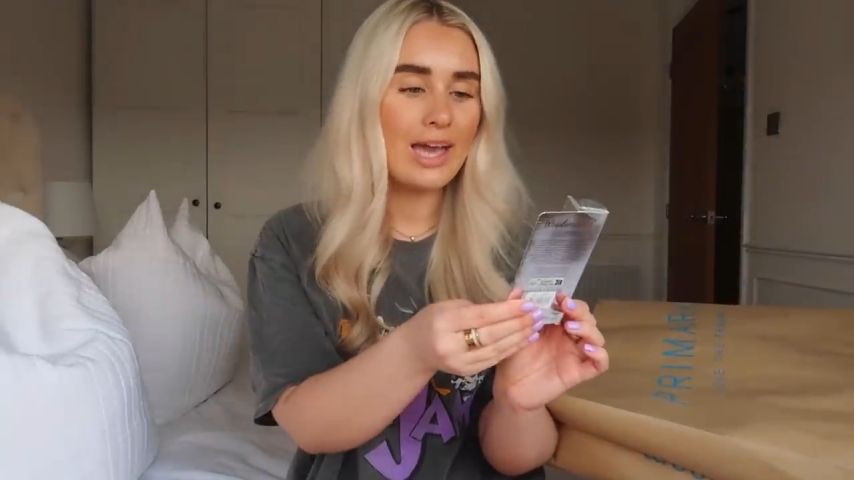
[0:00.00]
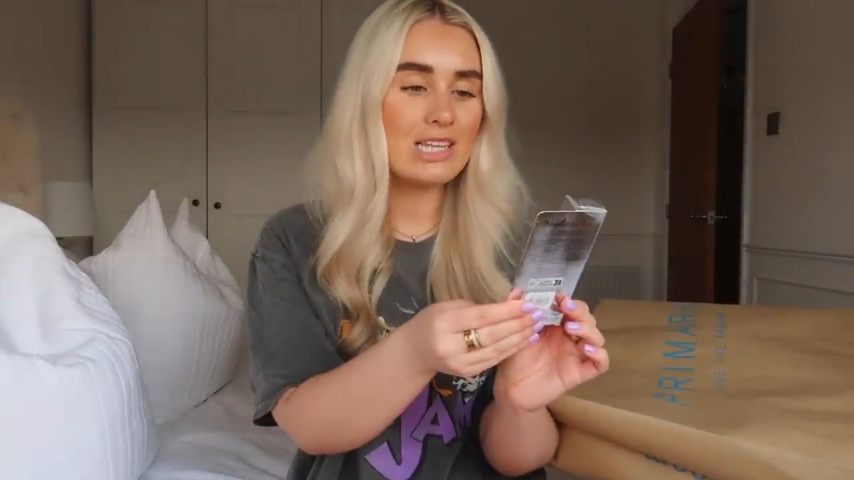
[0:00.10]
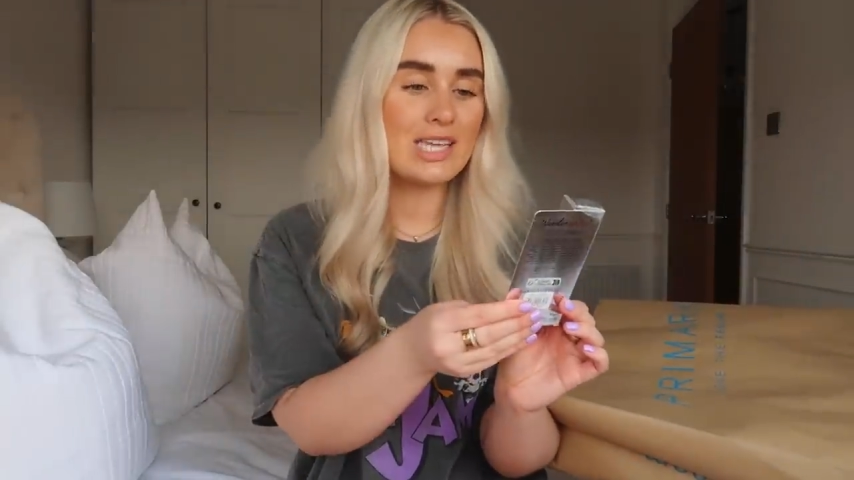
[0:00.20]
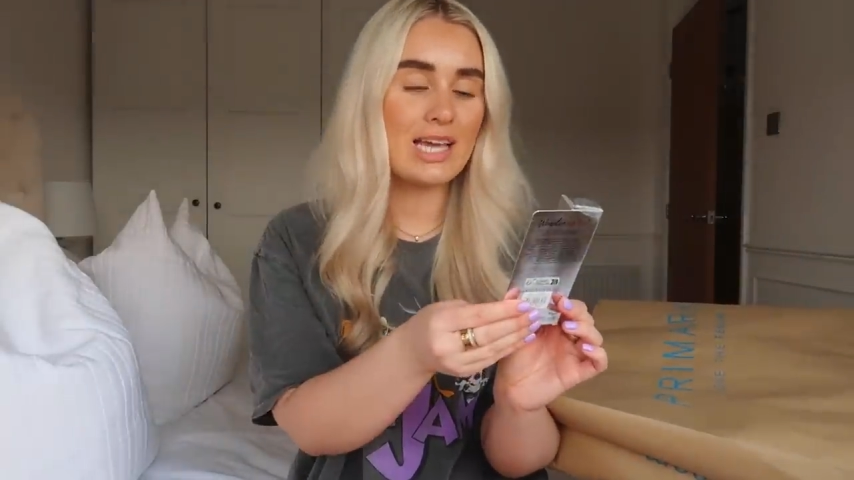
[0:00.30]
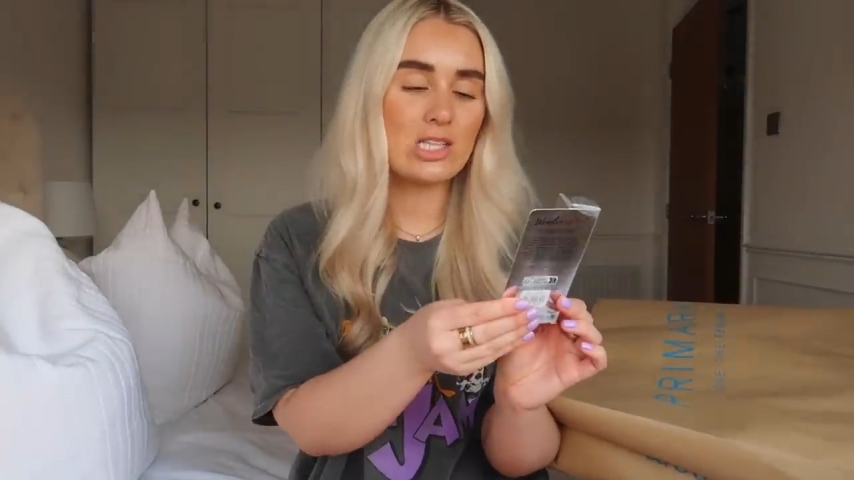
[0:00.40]

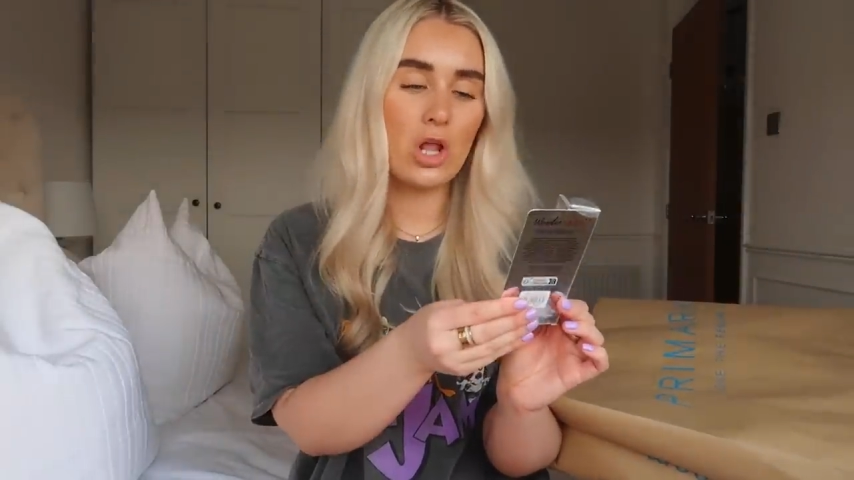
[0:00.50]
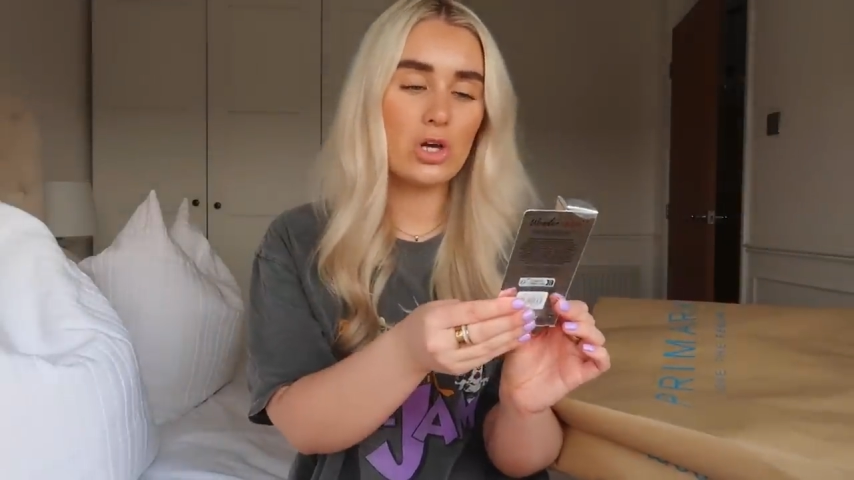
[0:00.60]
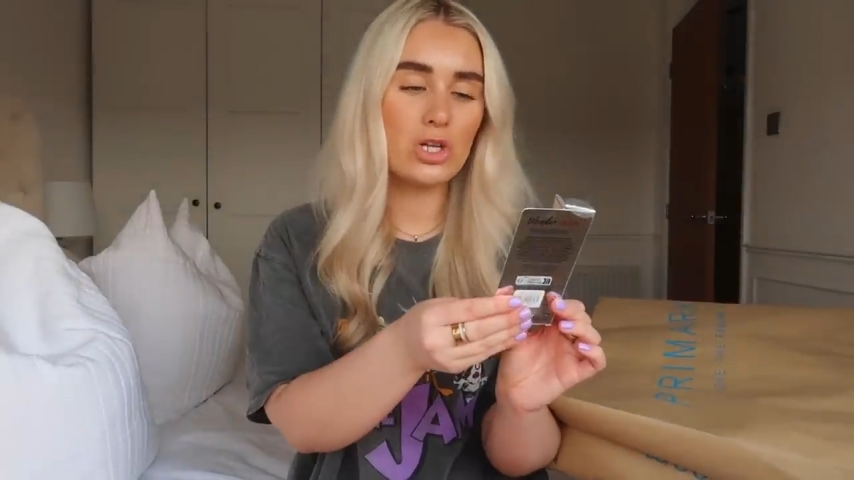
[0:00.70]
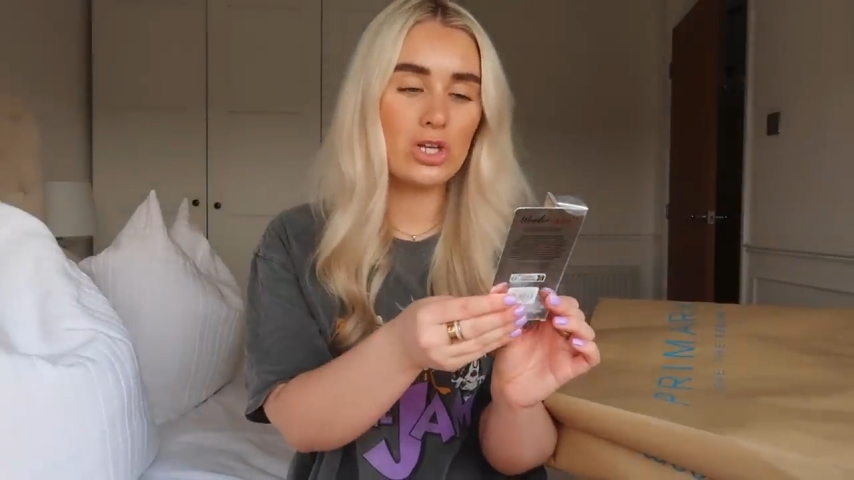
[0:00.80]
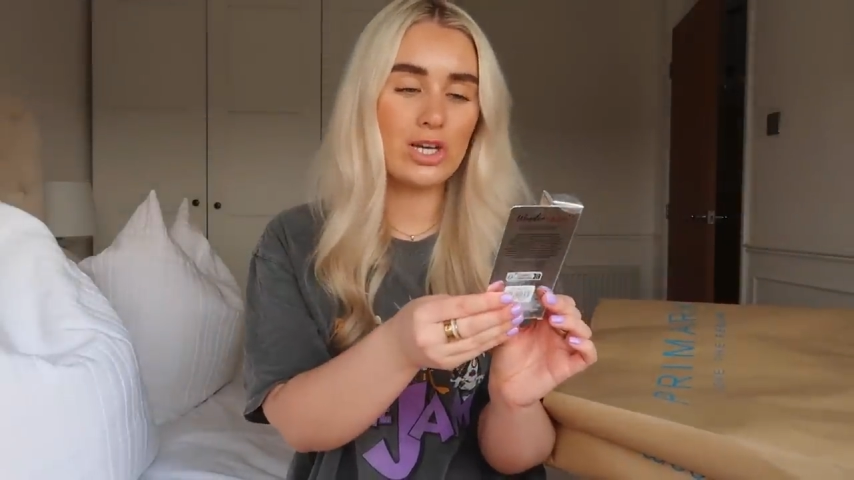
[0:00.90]
It says
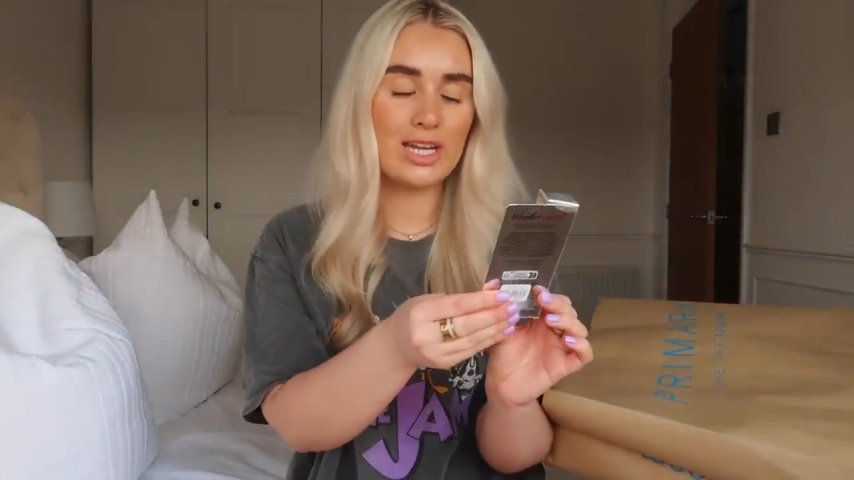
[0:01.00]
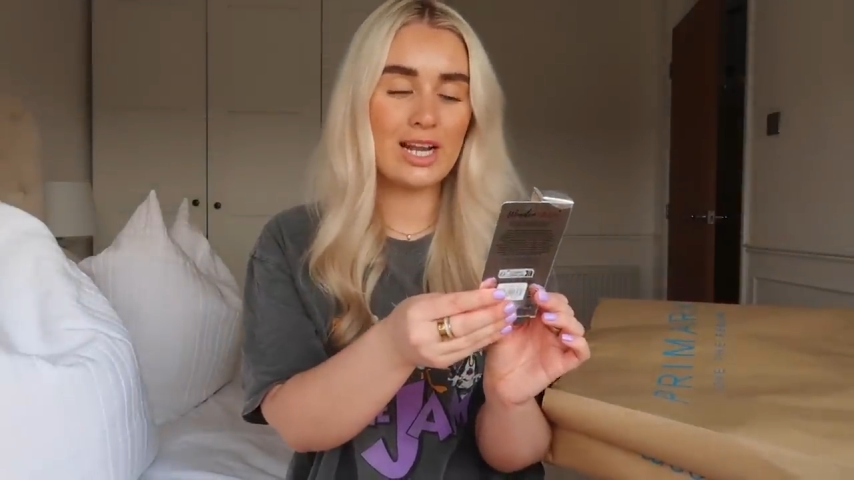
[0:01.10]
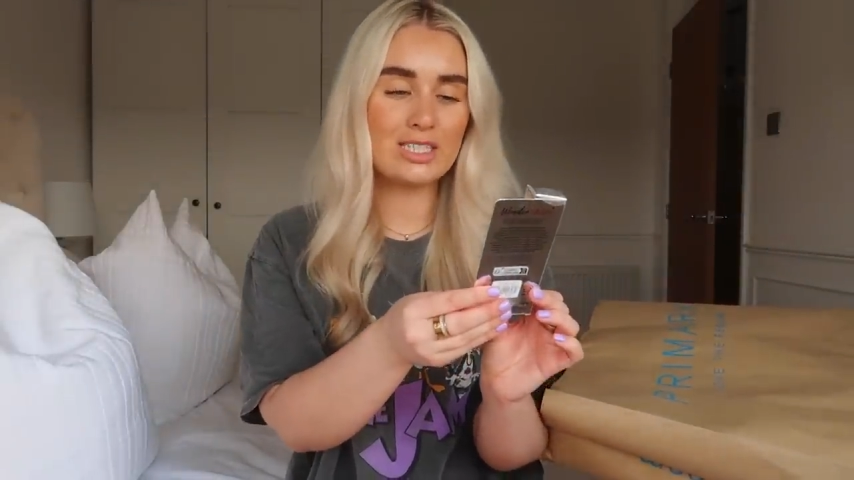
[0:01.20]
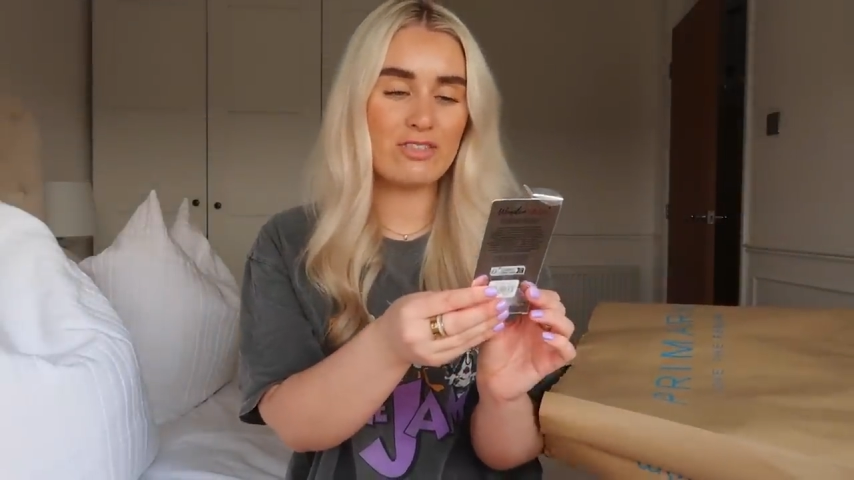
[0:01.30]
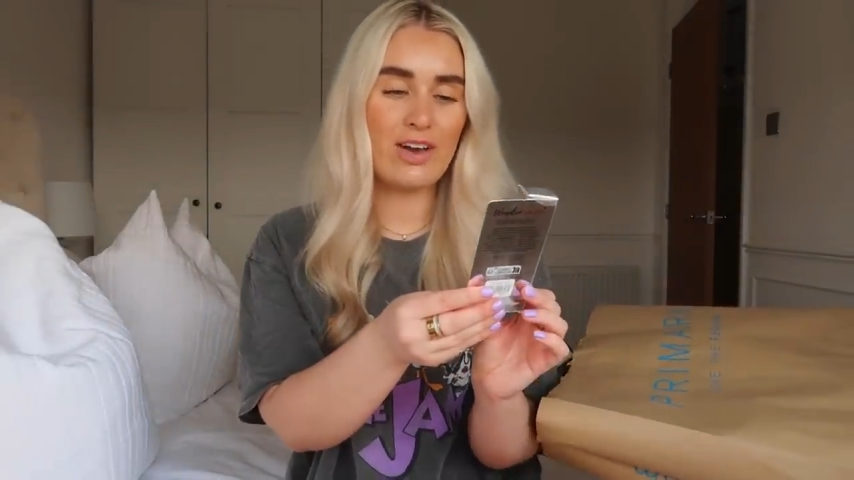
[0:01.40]
longer
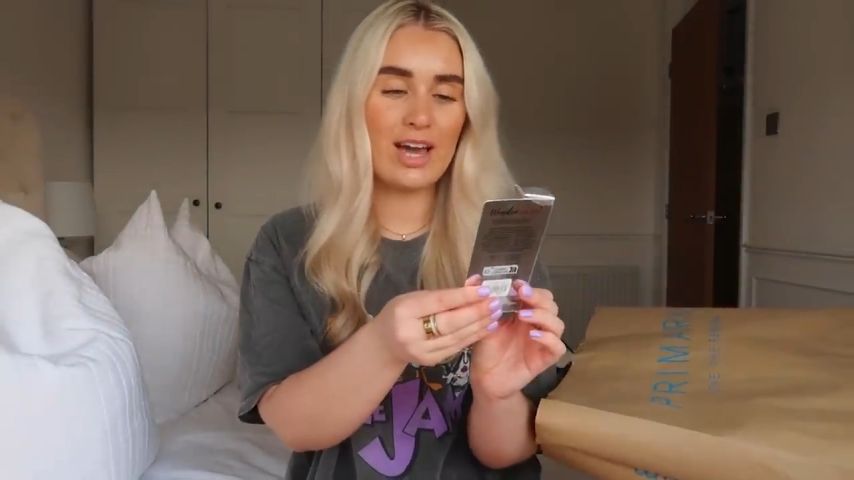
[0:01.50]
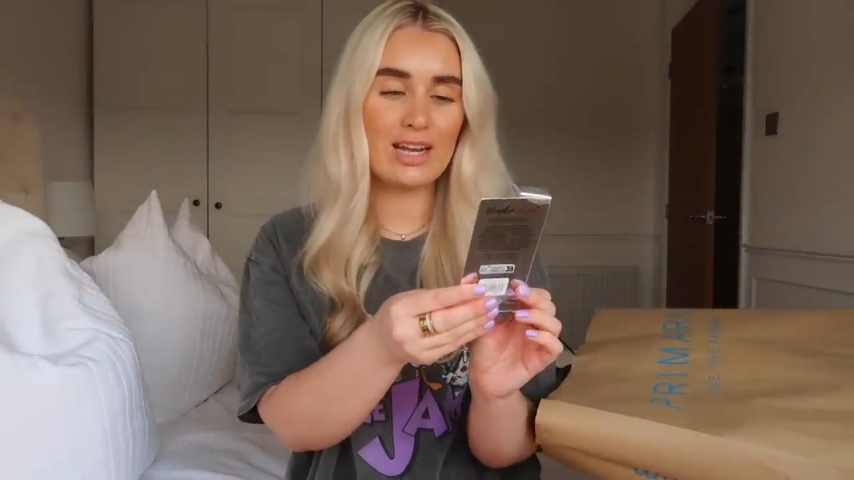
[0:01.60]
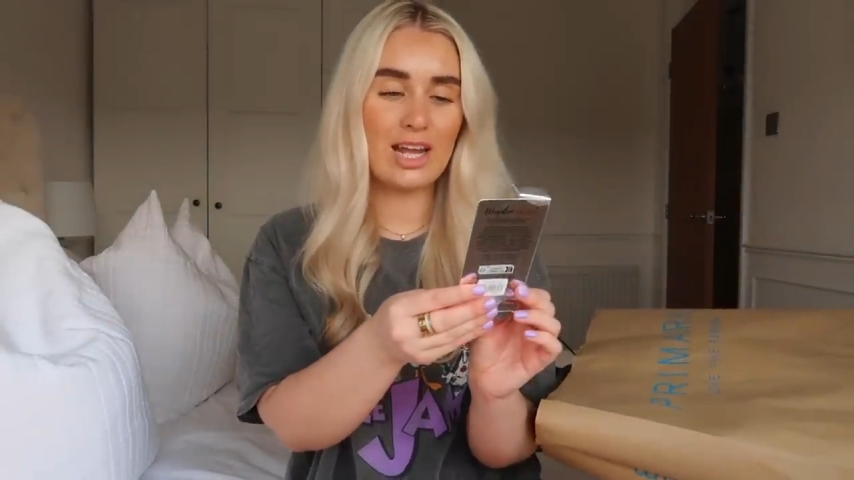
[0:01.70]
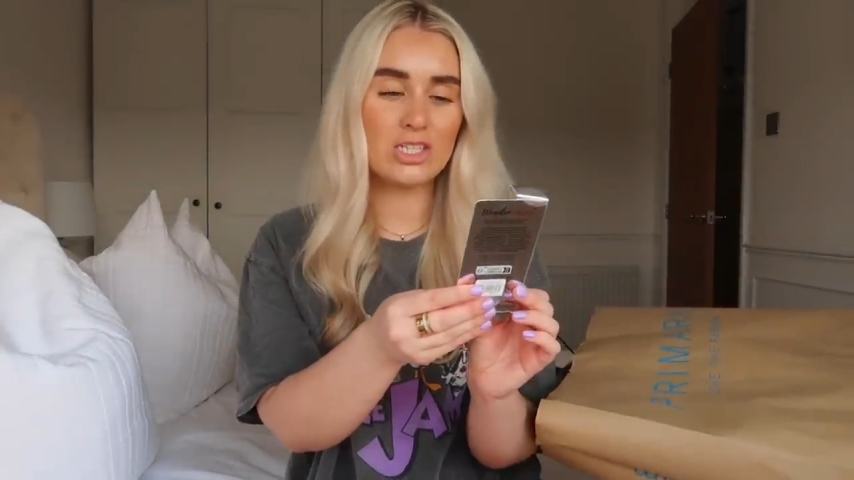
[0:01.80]
looking and defined